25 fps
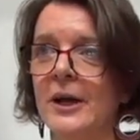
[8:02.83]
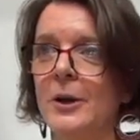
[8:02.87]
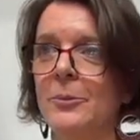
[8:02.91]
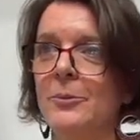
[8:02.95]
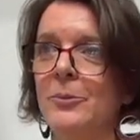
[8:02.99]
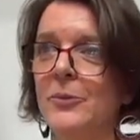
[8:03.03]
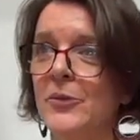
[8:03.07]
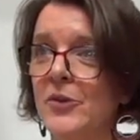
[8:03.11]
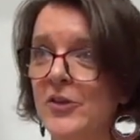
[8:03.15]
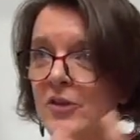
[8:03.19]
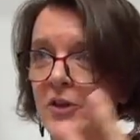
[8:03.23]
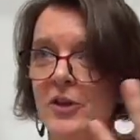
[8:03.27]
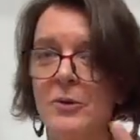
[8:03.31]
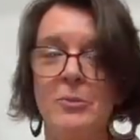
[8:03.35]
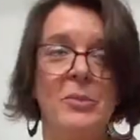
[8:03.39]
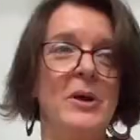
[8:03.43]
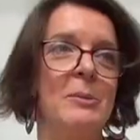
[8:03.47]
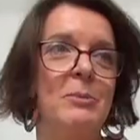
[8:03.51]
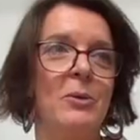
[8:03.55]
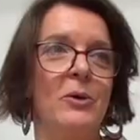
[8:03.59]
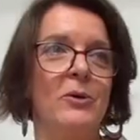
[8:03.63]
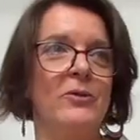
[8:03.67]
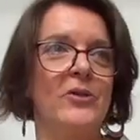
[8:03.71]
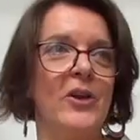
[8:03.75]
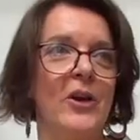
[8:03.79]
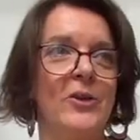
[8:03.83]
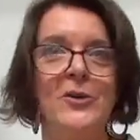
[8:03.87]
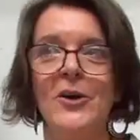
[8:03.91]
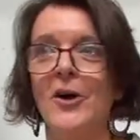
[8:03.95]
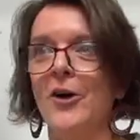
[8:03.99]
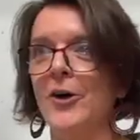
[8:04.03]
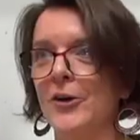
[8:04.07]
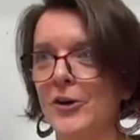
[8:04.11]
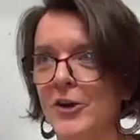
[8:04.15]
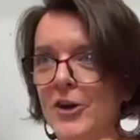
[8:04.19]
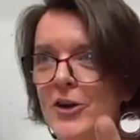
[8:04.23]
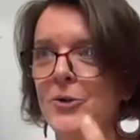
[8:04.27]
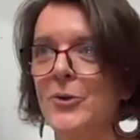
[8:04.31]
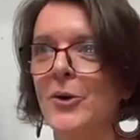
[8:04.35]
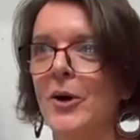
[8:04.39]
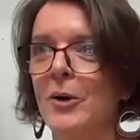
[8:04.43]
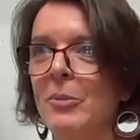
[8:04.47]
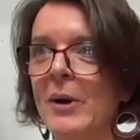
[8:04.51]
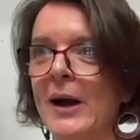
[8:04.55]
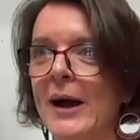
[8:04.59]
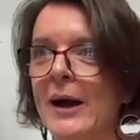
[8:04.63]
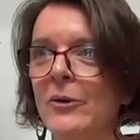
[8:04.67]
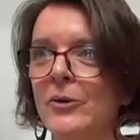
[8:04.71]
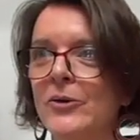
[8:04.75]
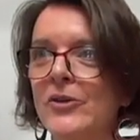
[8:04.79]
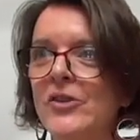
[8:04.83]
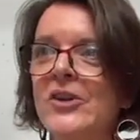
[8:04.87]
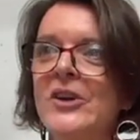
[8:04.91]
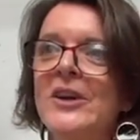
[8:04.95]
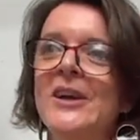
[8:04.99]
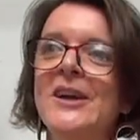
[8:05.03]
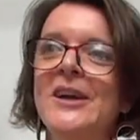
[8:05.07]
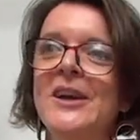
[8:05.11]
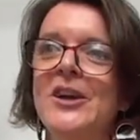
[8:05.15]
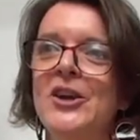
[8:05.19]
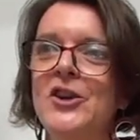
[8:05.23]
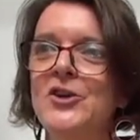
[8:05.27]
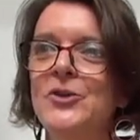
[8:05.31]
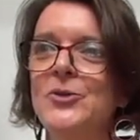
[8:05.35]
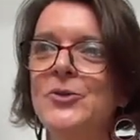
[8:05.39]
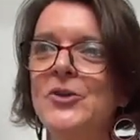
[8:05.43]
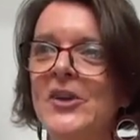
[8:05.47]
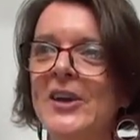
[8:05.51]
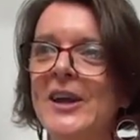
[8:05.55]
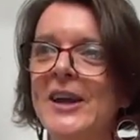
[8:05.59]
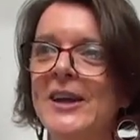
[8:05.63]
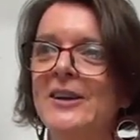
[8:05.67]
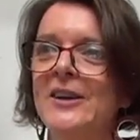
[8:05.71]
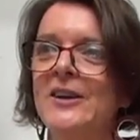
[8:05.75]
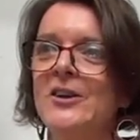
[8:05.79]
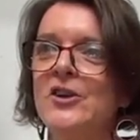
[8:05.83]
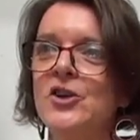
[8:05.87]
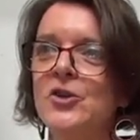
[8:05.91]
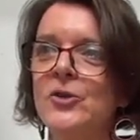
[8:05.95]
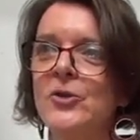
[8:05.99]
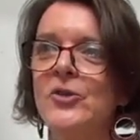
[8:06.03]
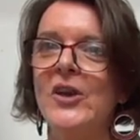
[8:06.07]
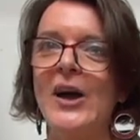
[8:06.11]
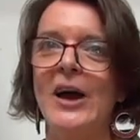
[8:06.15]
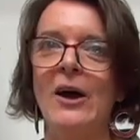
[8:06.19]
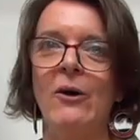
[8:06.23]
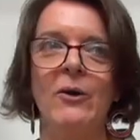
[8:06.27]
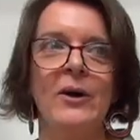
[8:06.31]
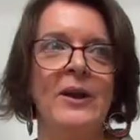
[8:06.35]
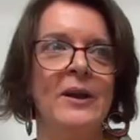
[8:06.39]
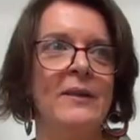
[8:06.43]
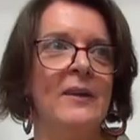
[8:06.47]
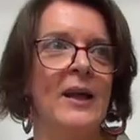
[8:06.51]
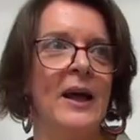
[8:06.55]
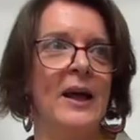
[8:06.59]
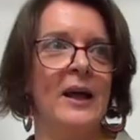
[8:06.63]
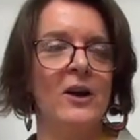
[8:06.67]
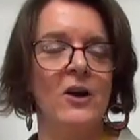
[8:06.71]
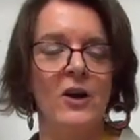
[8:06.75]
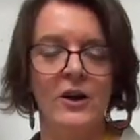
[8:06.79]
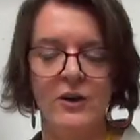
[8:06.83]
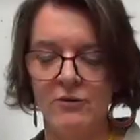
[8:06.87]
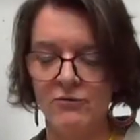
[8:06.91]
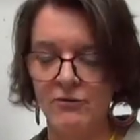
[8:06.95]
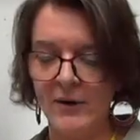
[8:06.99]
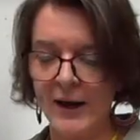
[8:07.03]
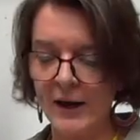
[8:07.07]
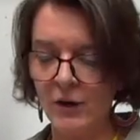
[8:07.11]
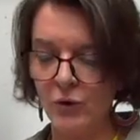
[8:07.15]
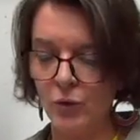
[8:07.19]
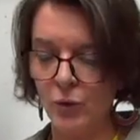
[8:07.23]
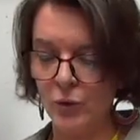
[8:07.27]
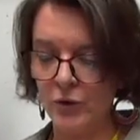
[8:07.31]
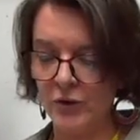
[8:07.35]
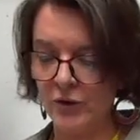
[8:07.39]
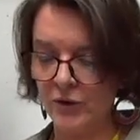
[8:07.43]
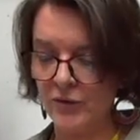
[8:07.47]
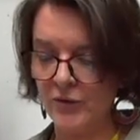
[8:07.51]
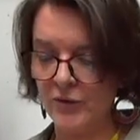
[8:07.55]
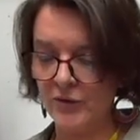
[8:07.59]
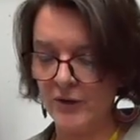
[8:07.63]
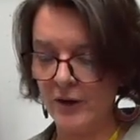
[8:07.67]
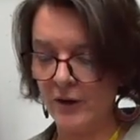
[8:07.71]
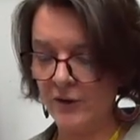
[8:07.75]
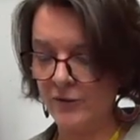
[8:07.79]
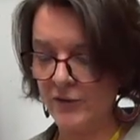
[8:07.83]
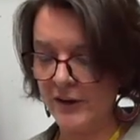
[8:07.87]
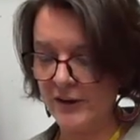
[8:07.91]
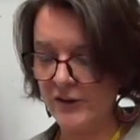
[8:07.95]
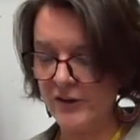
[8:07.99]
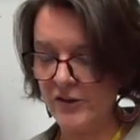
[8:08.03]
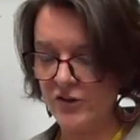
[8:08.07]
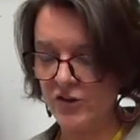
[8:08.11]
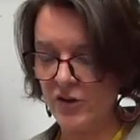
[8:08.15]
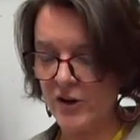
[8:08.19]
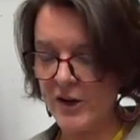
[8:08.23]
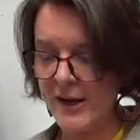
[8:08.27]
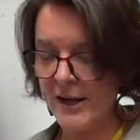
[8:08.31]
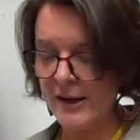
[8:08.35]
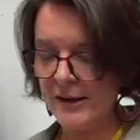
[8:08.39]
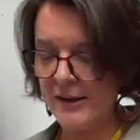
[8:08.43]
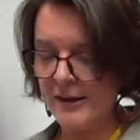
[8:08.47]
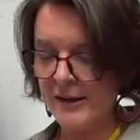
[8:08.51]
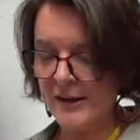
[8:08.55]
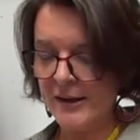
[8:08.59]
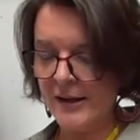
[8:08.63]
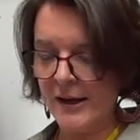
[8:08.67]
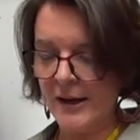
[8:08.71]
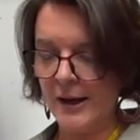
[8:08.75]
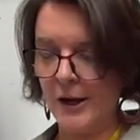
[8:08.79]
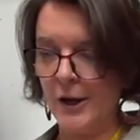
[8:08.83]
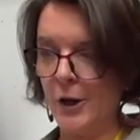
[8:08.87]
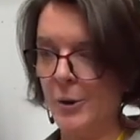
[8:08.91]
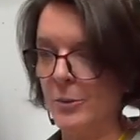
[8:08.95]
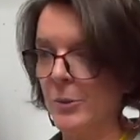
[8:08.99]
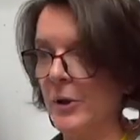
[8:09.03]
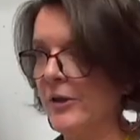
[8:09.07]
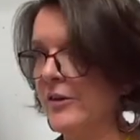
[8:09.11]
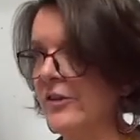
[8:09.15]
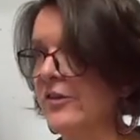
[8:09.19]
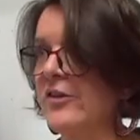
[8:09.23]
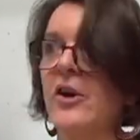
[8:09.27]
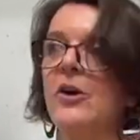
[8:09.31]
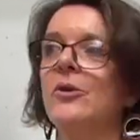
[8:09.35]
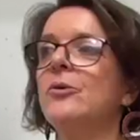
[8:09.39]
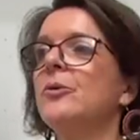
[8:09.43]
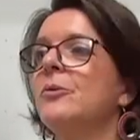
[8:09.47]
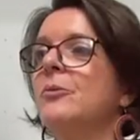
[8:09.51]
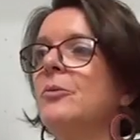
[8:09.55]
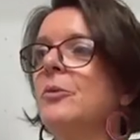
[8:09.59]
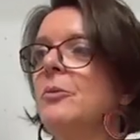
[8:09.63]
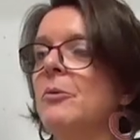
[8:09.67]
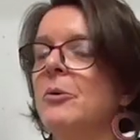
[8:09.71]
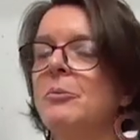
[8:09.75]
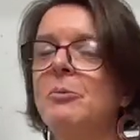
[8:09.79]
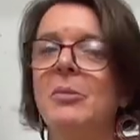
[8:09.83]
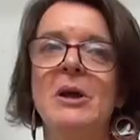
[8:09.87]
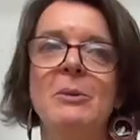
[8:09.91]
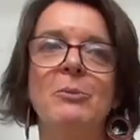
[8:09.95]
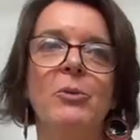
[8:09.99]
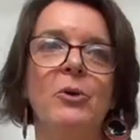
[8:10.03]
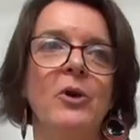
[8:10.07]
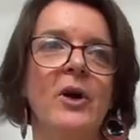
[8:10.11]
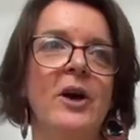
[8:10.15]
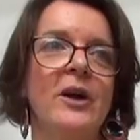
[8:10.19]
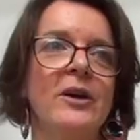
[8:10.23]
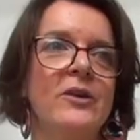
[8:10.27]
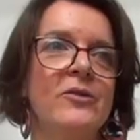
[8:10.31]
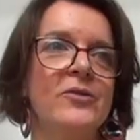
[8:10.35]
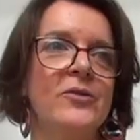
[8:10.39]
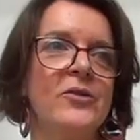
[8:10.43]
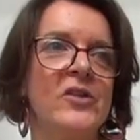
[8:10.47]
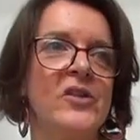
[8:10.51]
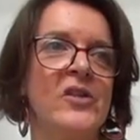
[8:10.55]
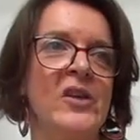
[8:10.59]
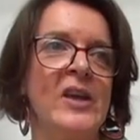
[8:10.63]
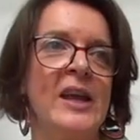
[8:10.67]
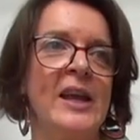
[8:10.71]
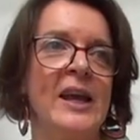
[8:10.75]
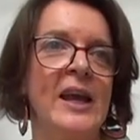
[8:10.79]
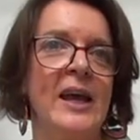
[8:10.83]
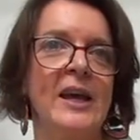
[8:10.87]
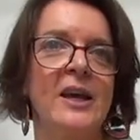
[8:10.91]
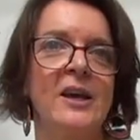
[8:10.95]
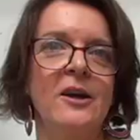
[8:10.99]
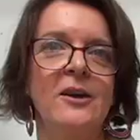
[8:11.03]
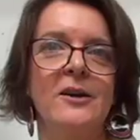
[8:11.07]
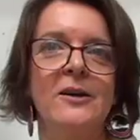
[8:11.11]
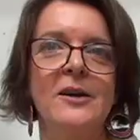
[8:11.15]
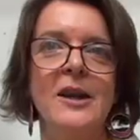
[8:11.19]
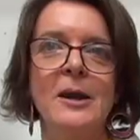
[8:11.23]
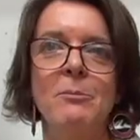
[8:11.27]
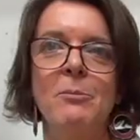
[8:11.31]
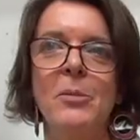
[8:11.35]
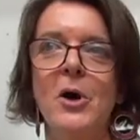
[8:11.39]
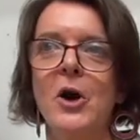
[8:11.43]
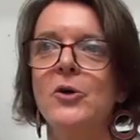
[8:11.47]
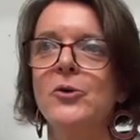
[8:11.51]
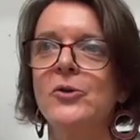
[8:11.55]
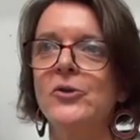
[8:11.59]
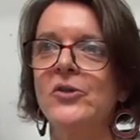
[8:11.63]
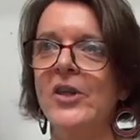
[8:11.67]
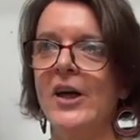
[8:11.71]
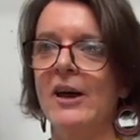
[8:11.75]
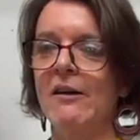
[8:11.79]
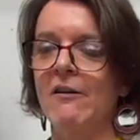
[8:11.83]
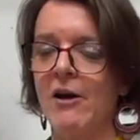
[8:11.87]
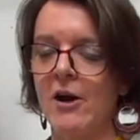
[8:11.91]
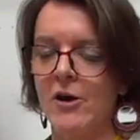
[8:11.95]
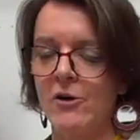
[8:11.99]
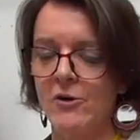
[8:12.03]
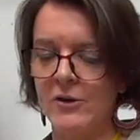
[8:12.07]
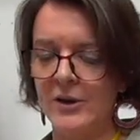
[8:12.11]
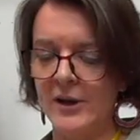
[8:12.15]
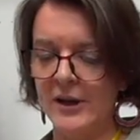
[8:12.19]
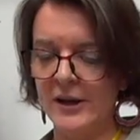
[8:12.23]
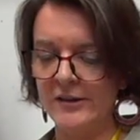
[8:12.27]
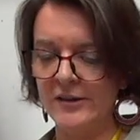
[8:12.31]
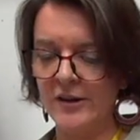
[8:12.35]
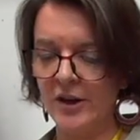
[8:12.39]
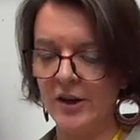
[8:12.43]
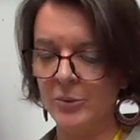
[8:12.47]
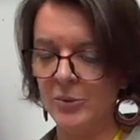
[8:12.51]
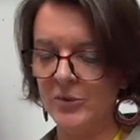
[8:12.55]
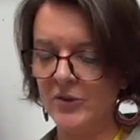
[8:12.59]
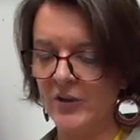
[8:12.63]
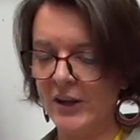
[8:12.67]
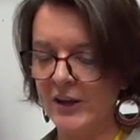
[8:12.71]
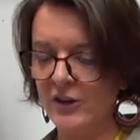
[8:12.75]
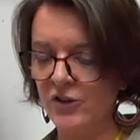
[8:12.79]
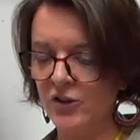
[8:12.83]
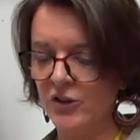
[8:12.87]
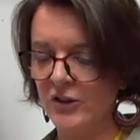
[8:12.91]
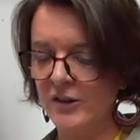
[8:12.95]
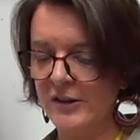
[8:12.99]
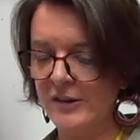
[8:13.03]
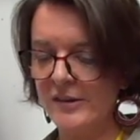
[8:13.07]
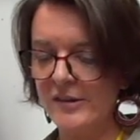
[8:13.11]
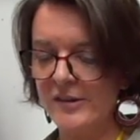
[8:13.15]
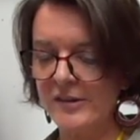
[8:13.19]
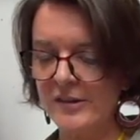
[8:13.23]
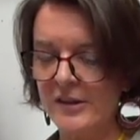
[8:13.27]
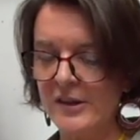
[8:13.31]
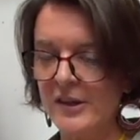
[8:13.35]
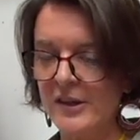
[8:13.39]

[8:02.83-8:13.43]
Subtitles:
so that people don't argue about who's in and who's out in that kind of record of history, and so the people kind of seeing it can impose their own interpretations.